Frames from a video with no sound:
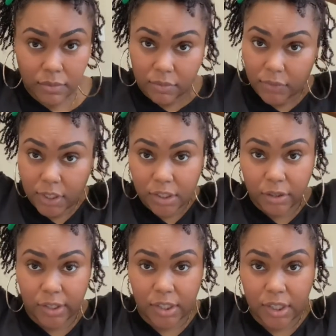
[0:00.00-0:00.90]
So
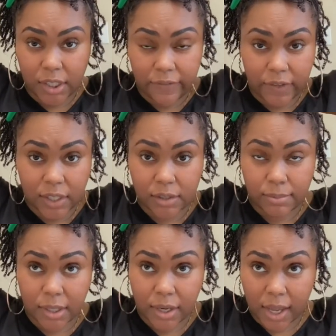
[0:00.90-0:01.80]
it's a good
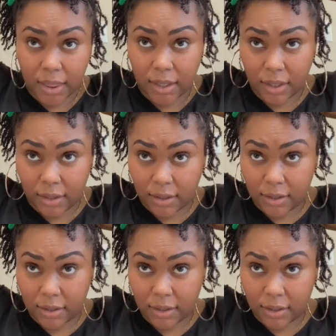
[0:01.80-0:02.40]
investment, I think.